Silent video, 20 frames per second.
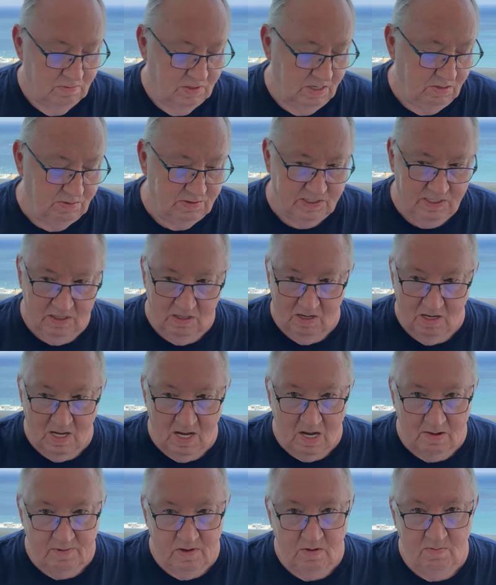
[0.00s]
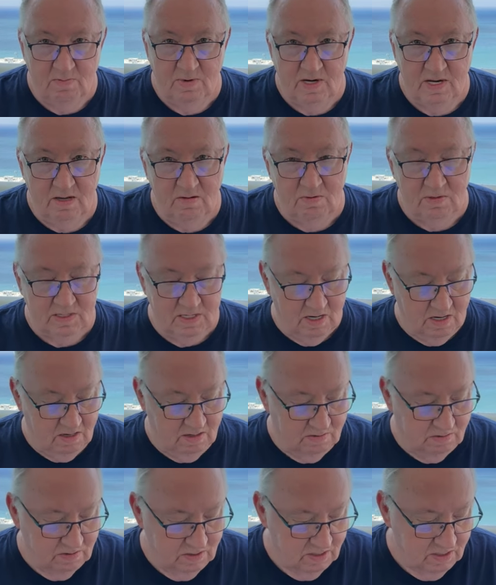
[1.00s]
He was in the lobby, but he was
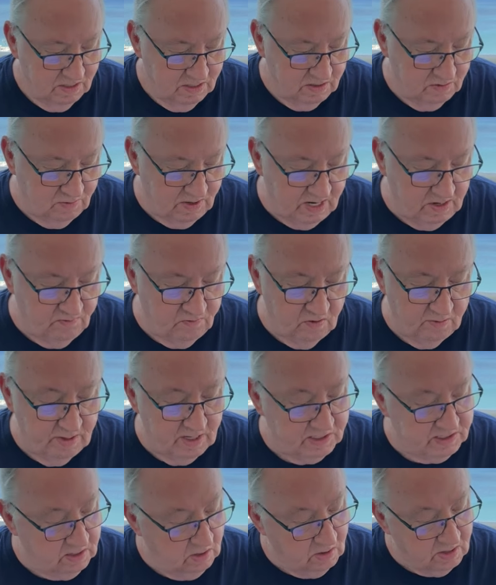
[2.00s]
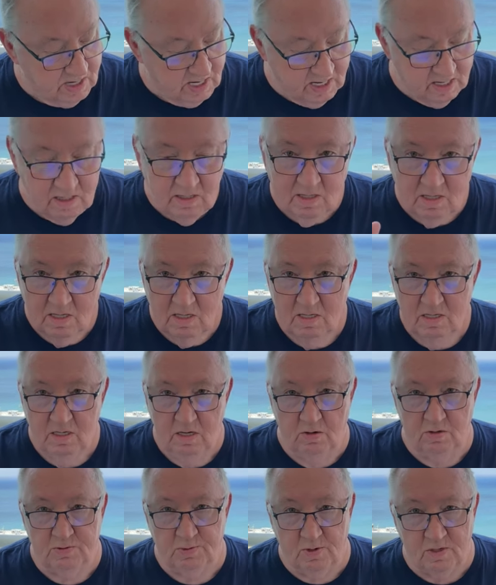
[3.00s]
here. He waited for me. I said, okay,
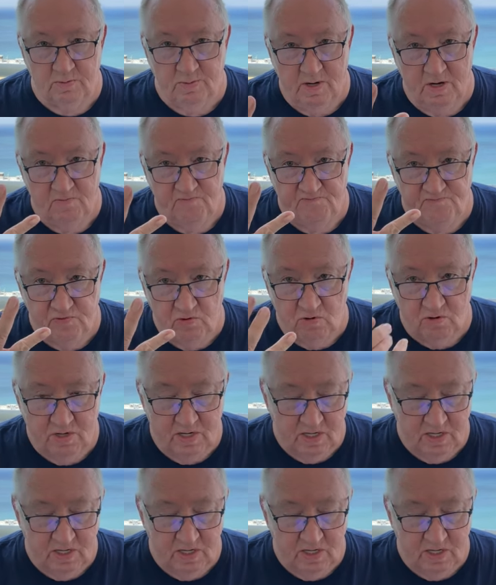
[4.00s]
you're supposed to be here four